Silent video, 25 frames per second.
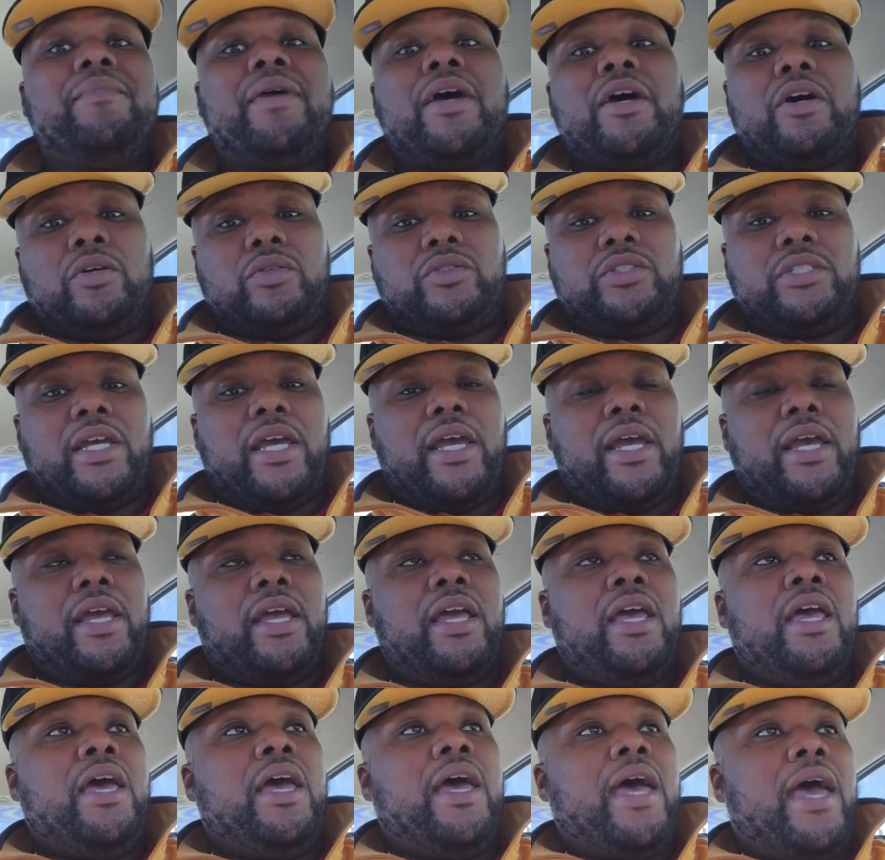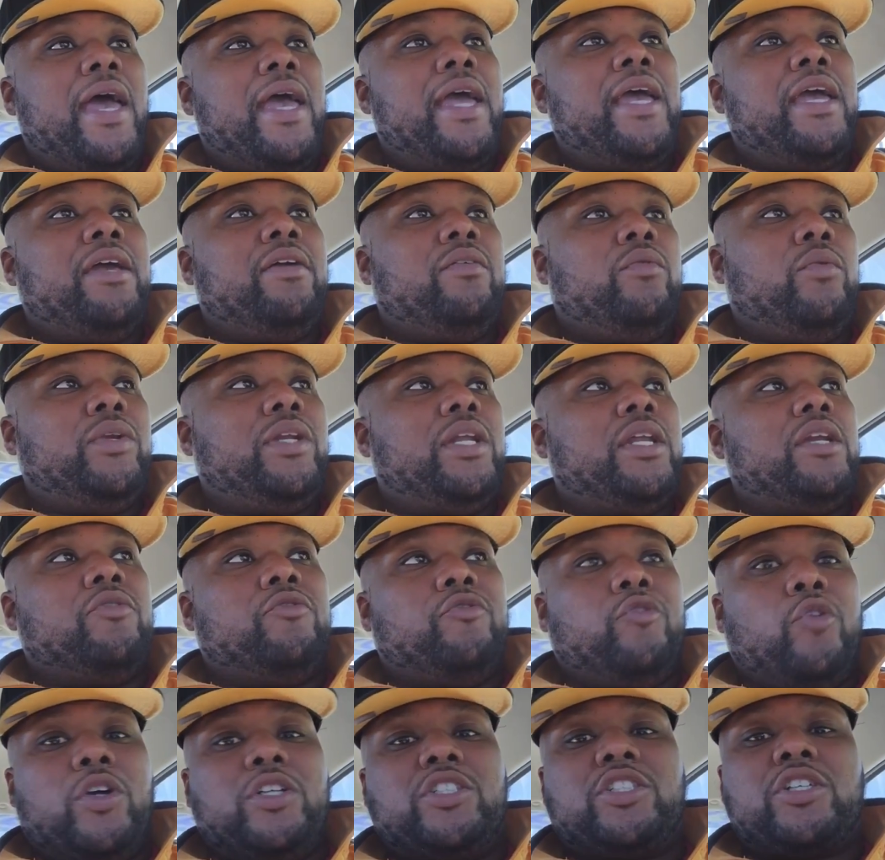email saying, hey, we need
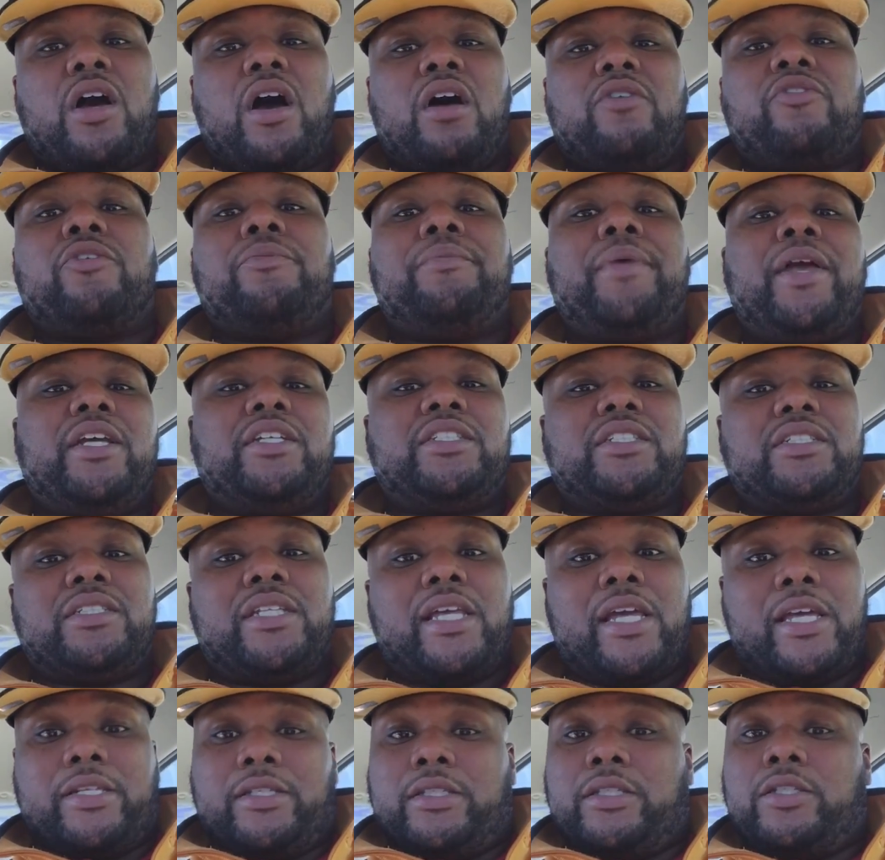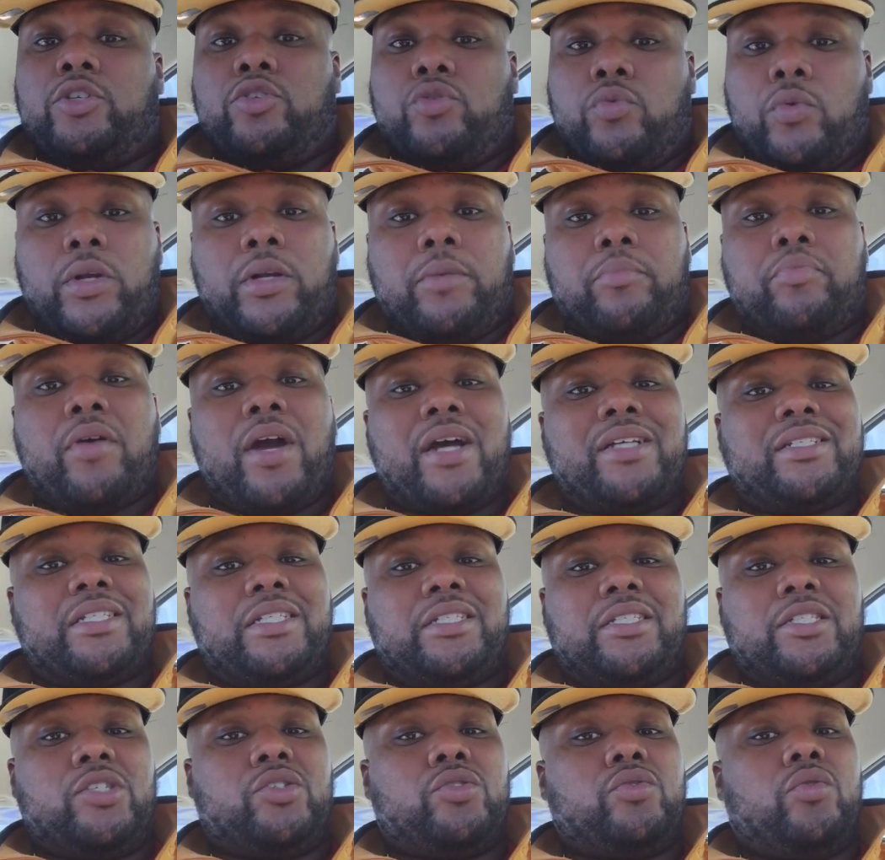a voice confirmation that you want to
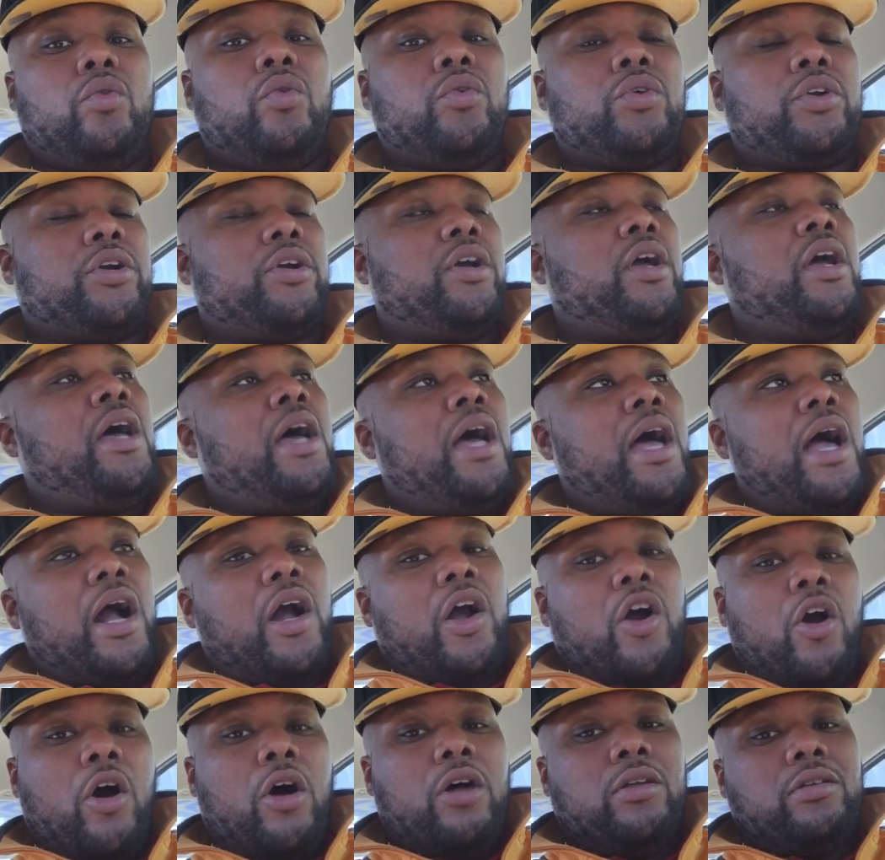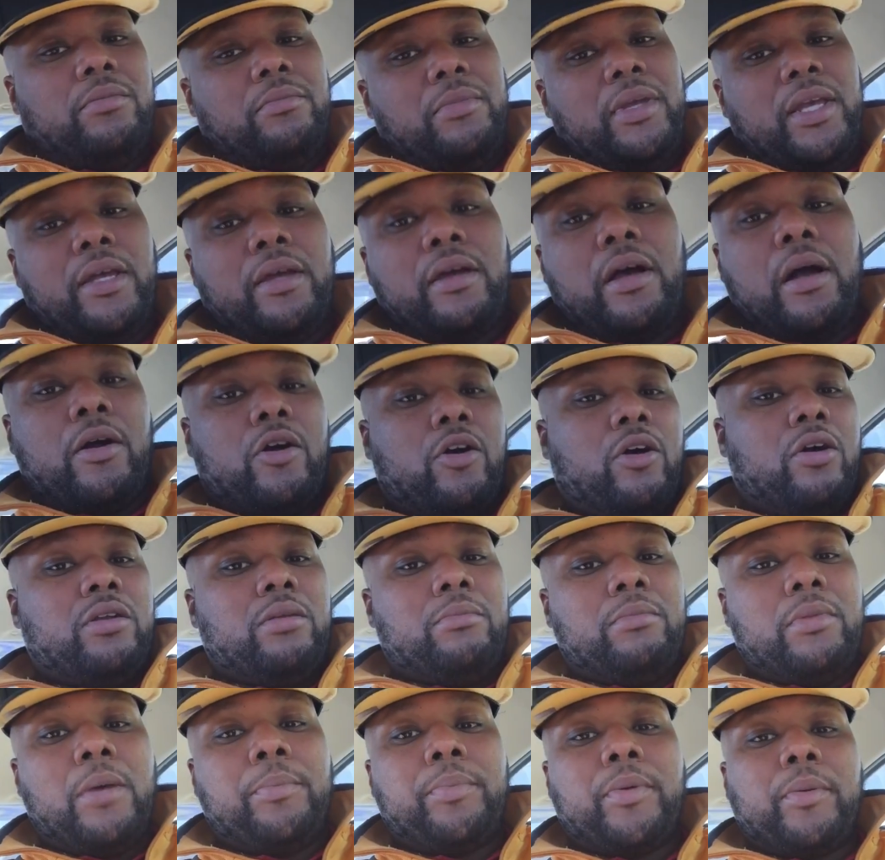process this order. I call them in. I
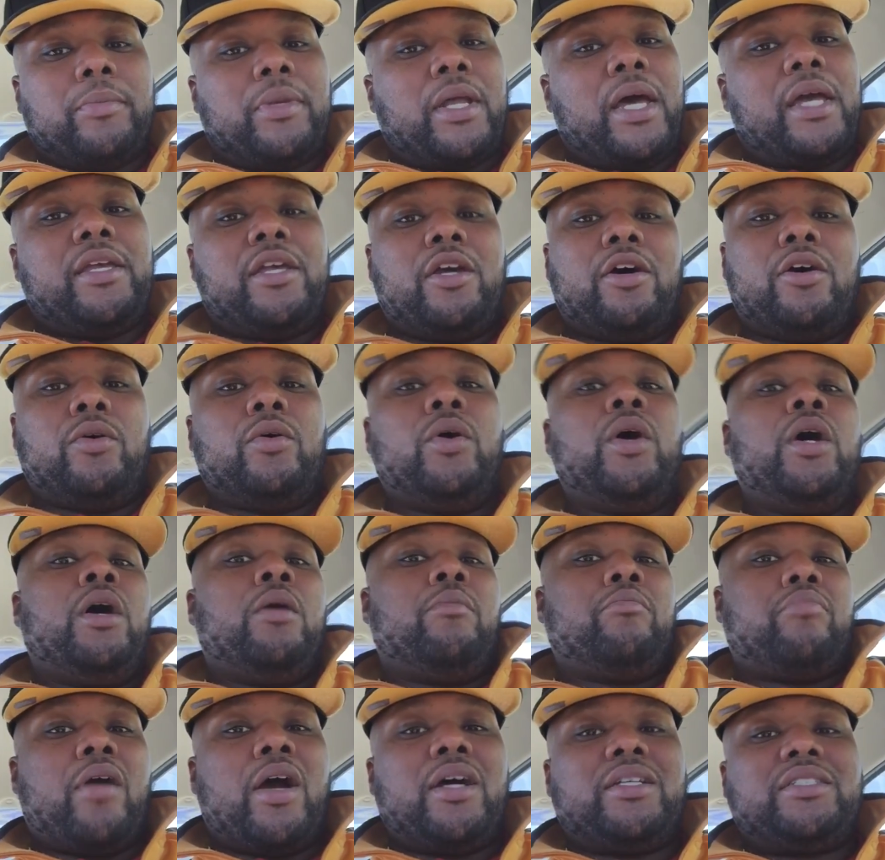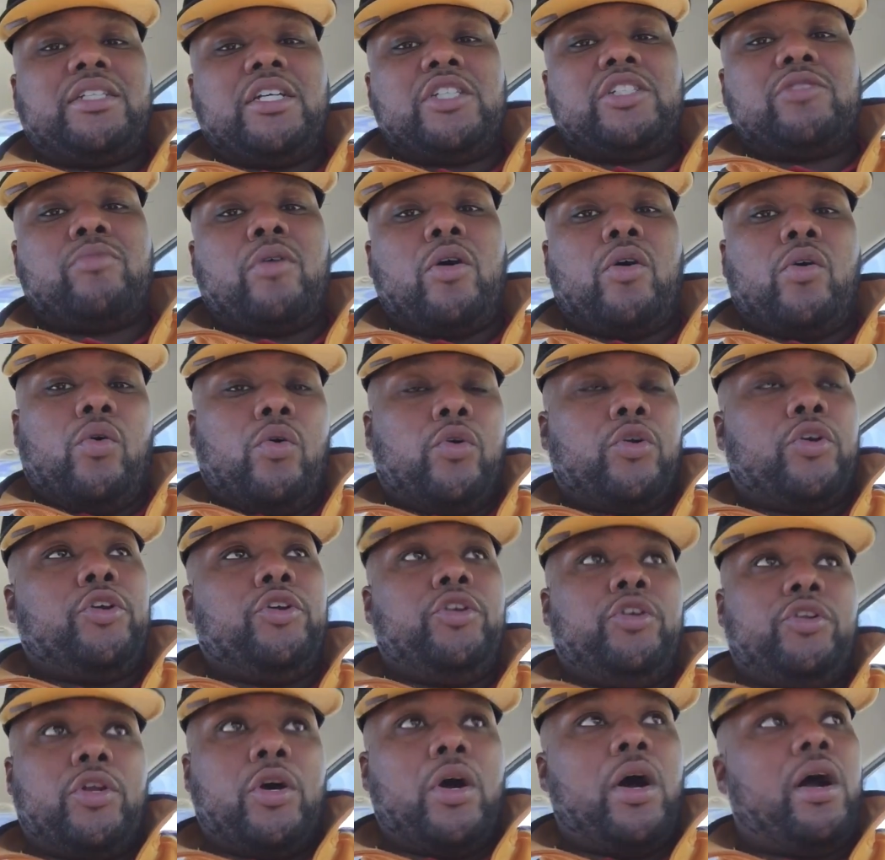call them up. I'm like, yo, process my
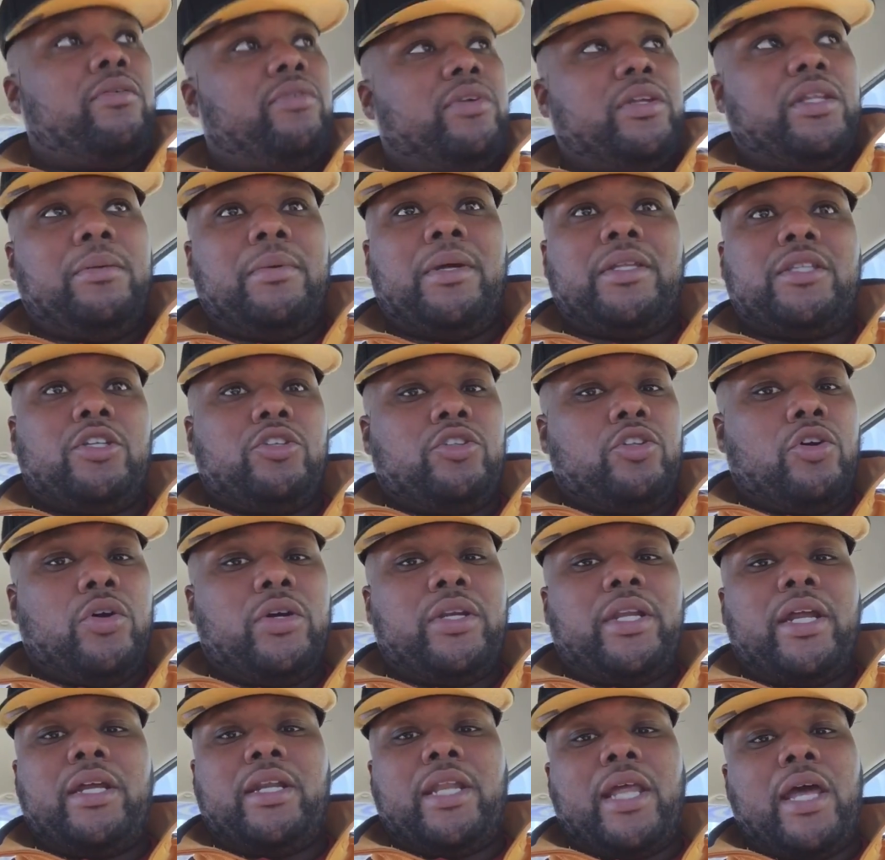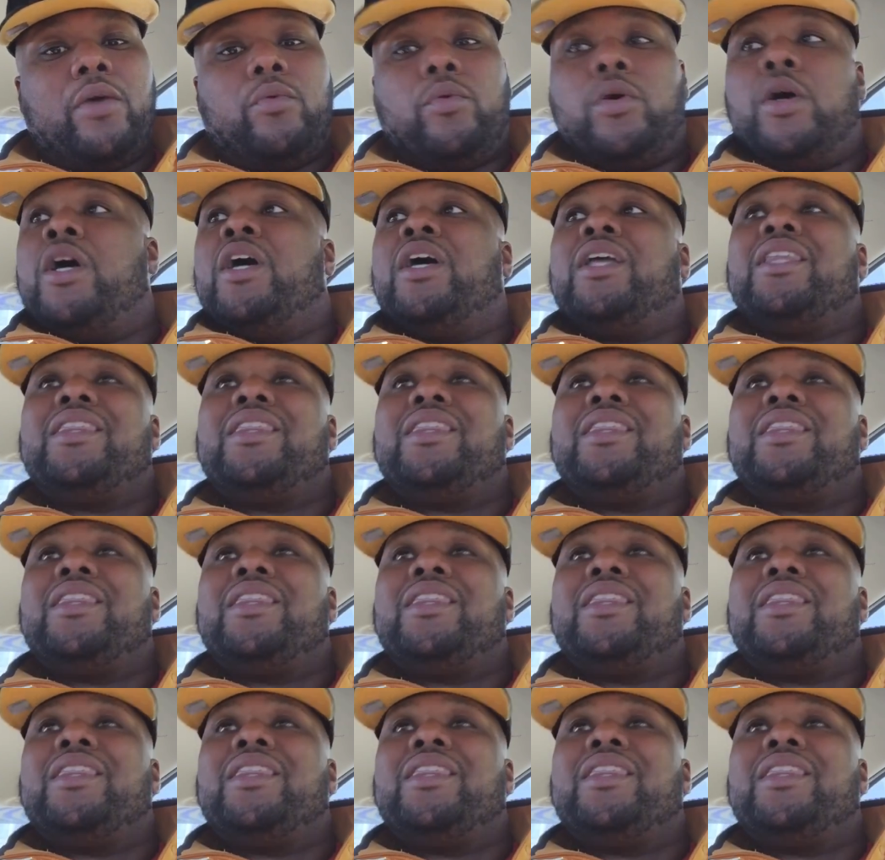order. You know, I really meant to do it. They like,